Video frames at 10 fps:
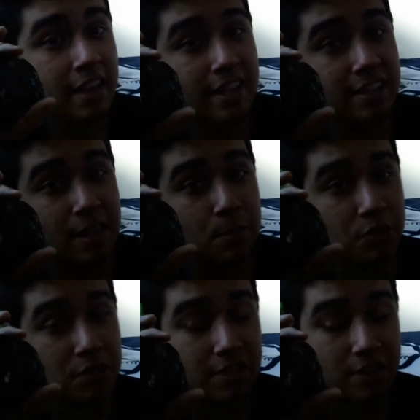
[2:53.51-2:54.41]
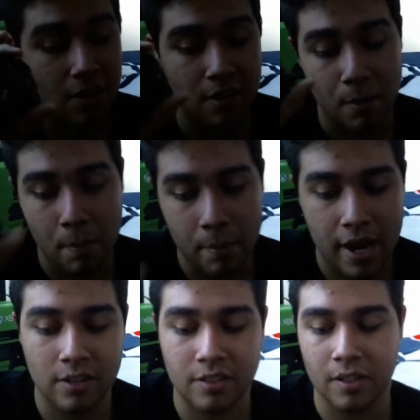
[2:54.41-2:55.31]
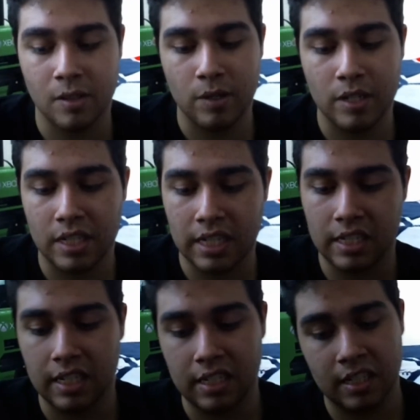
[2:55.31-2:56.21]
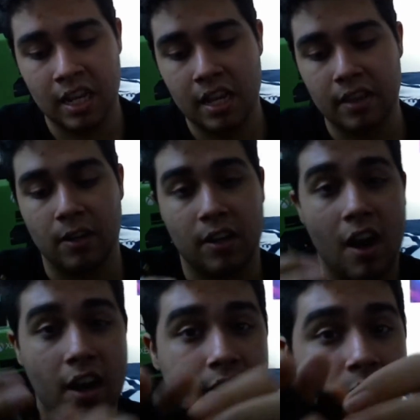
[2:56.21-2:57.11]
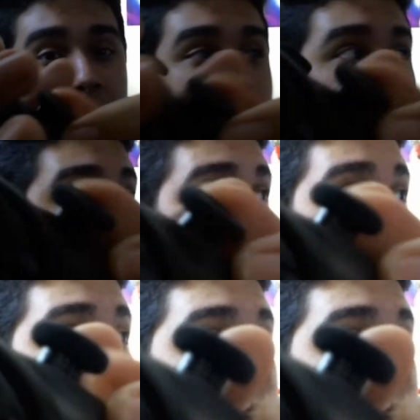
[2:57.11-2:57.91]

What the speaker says: these thumbsticks are compared to the 360s. They're contoured. I don't know if you